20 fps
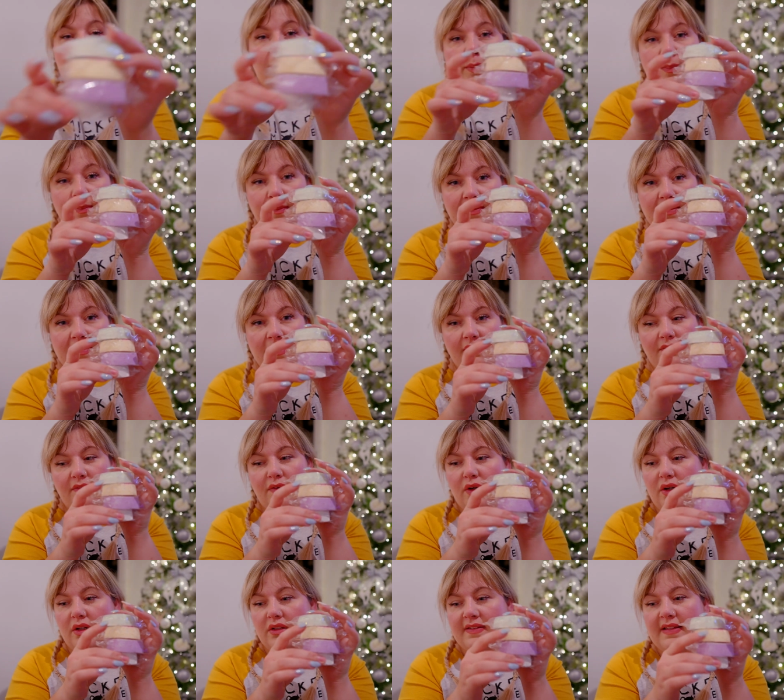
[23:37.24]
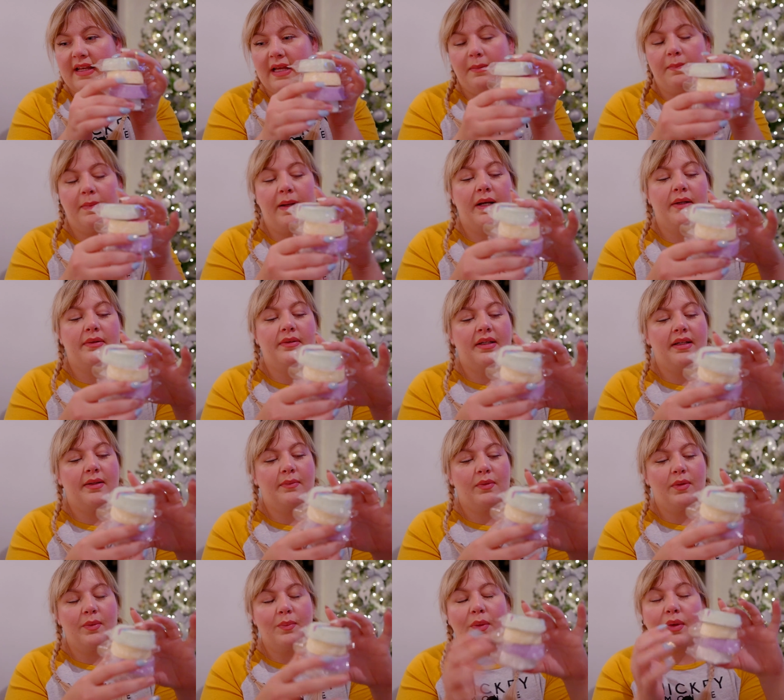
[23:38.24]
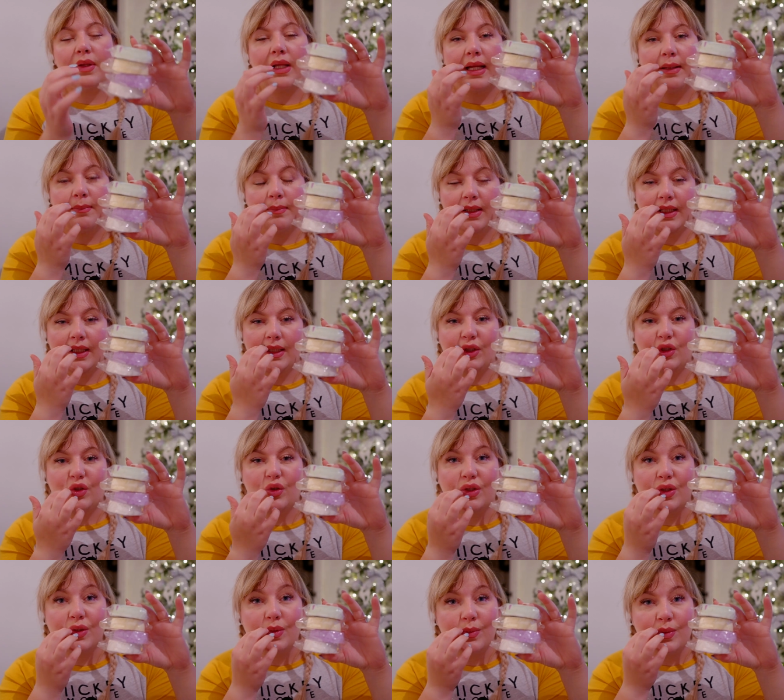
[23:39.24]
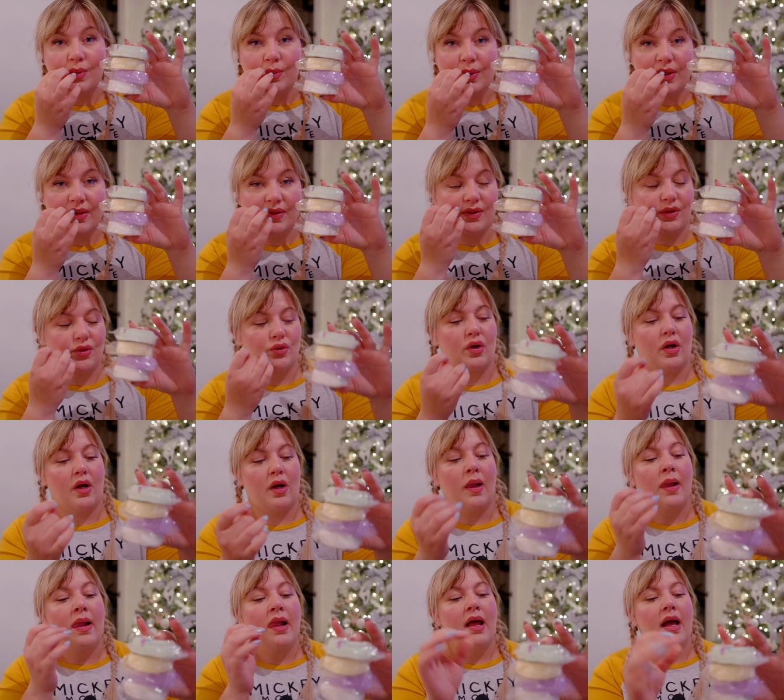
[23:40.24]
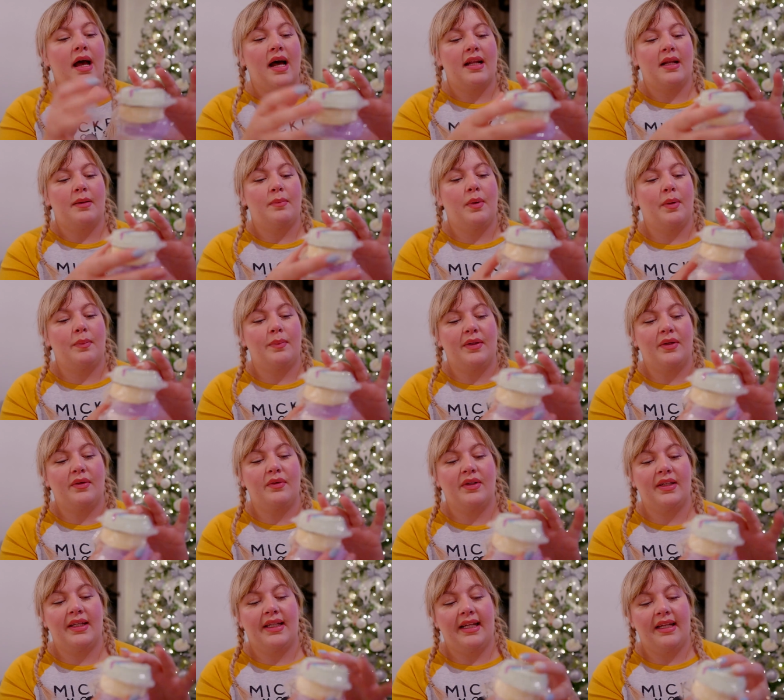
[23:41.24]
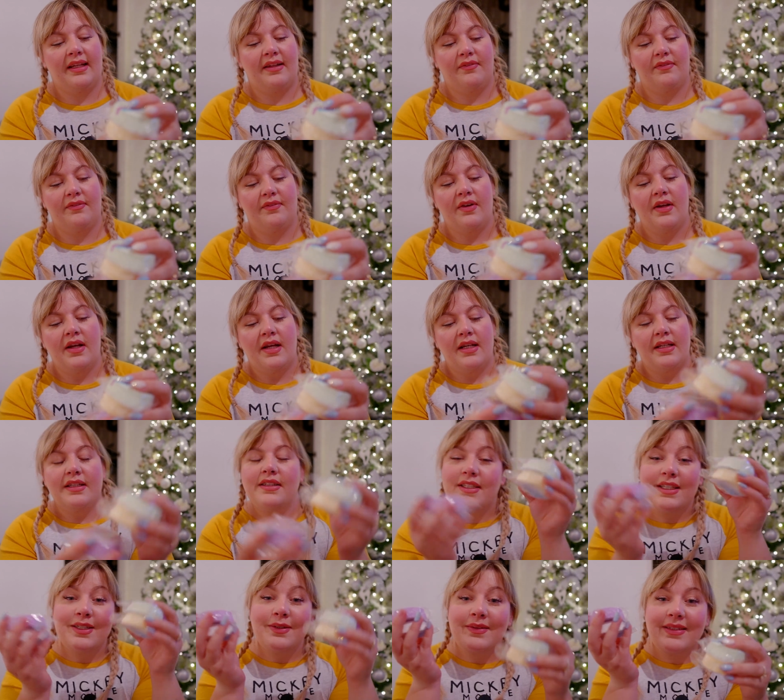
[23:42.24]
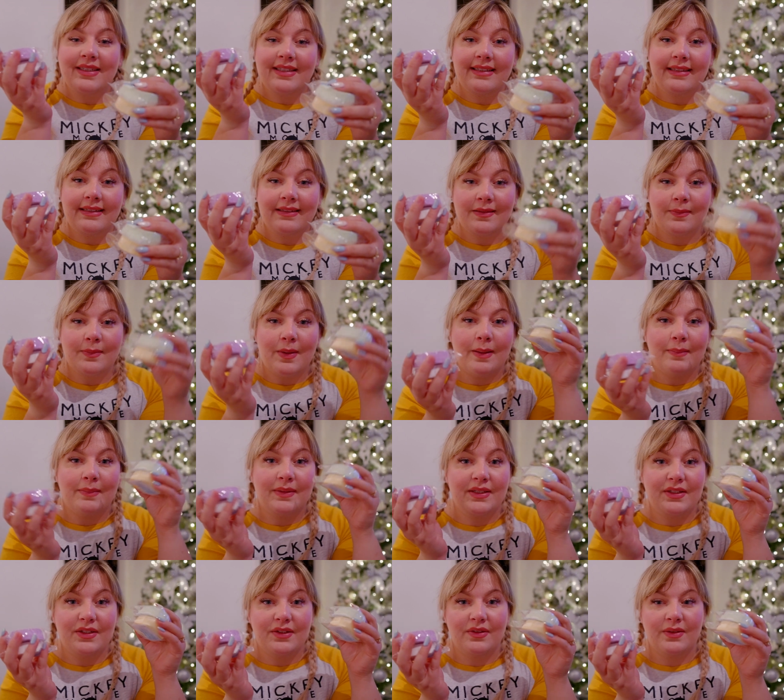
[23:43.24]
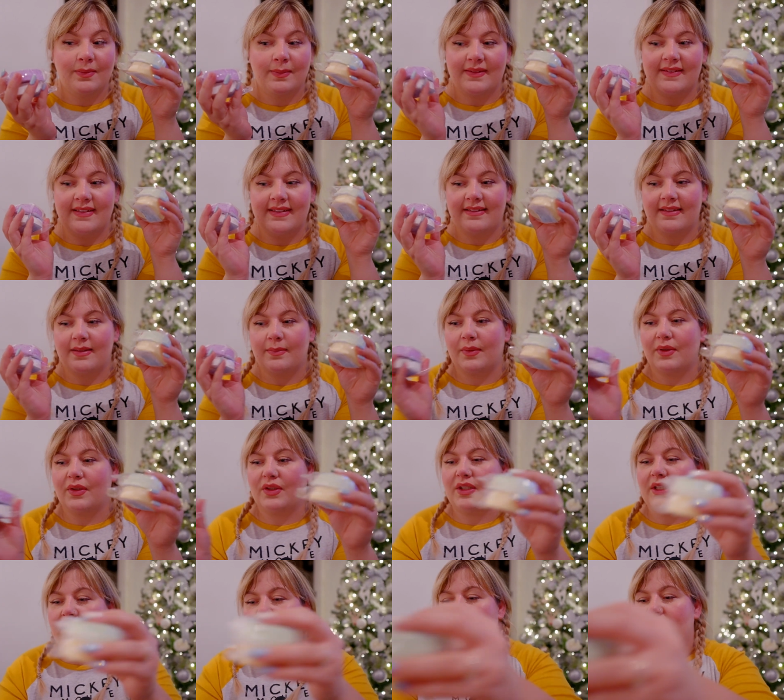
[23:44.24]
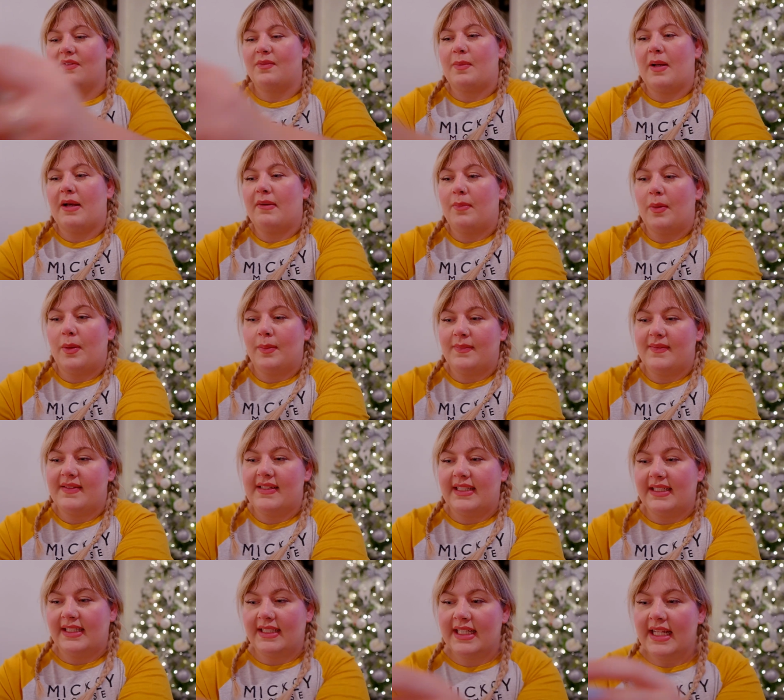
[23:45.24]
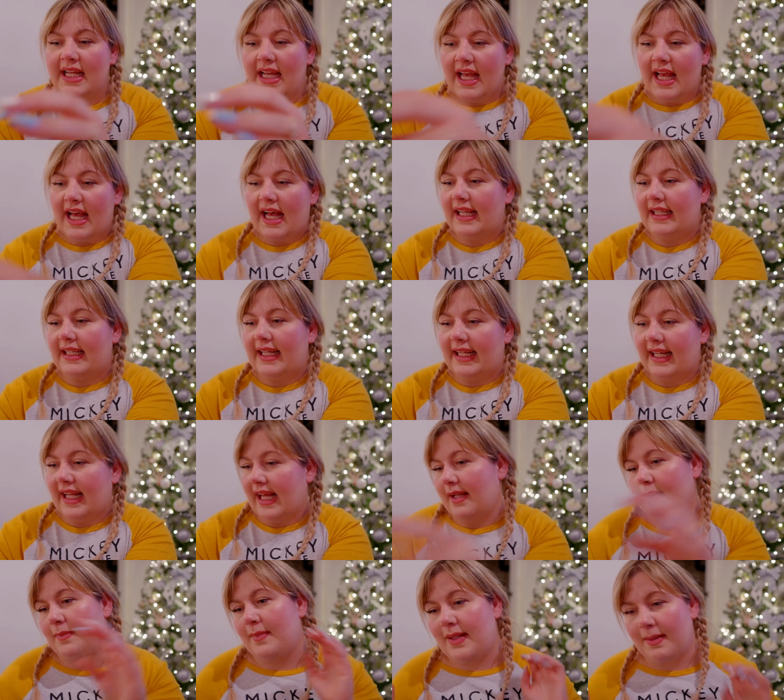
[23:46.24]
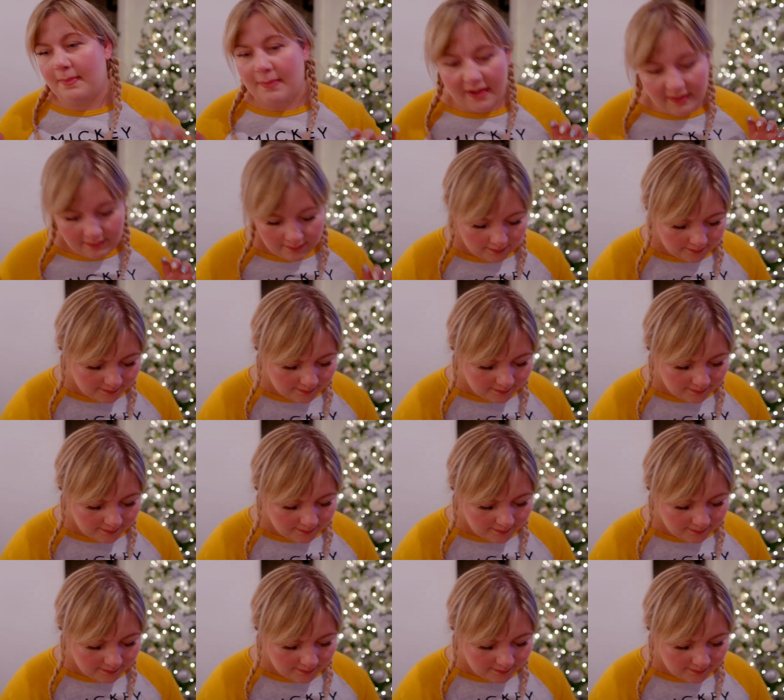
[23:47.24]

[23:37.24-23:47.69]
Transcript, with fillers: bombs for £10 and I'm going to put that in my little Christmas present drawer. And I'm probably going to give two to Dean's mum and two to my sister because she loves bath bombs and I like handmade bath